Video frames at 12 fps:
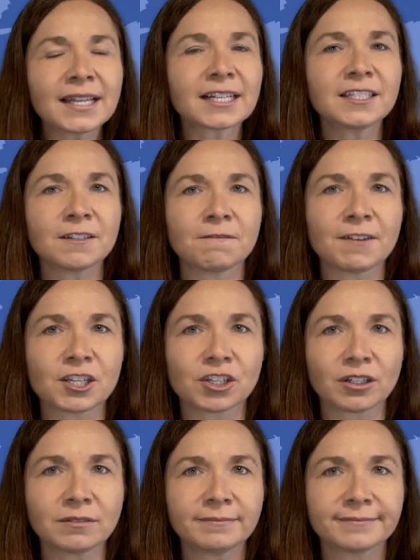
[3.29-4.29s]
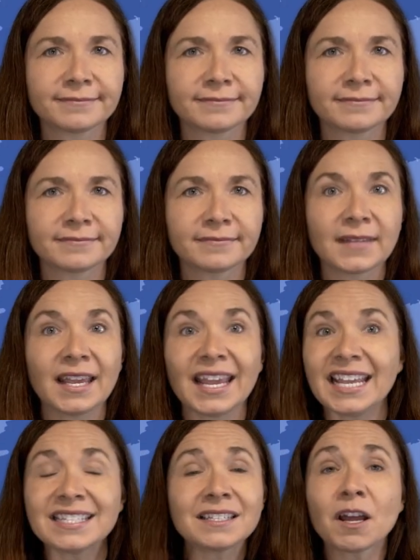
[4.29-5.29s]
elected official
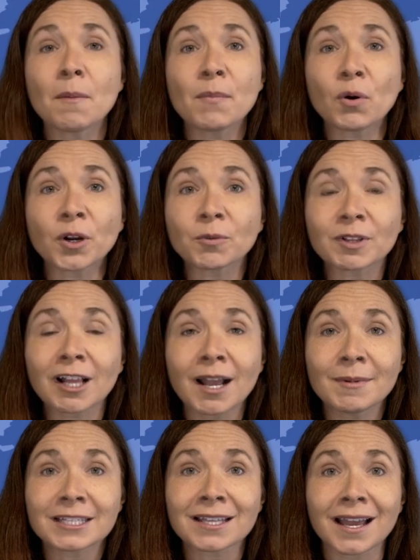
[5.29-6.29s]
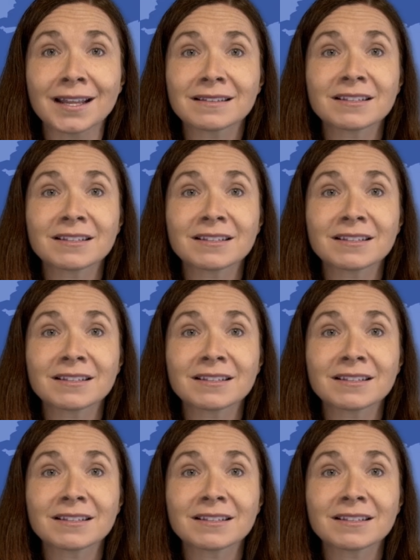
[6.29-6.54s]
isn't on board with climate science.